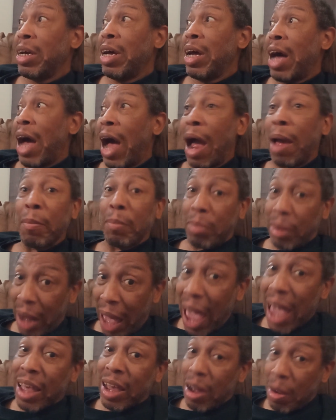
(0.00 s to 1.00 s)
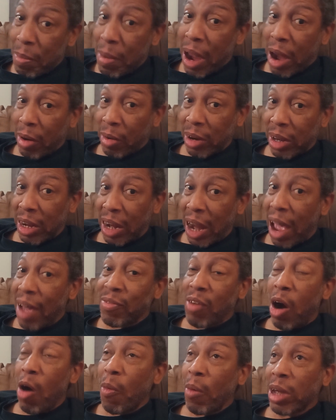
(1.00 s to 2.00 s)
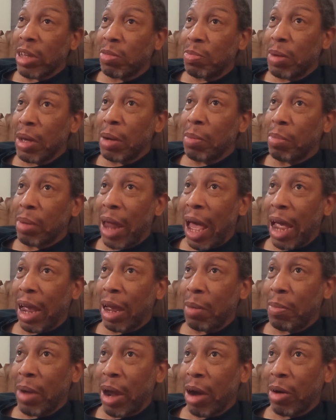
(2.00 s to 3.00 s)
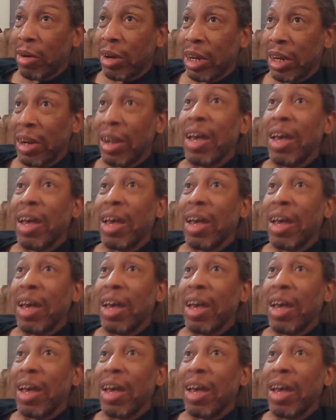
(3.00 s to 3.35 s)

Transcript: I'm black American. I've always been black American.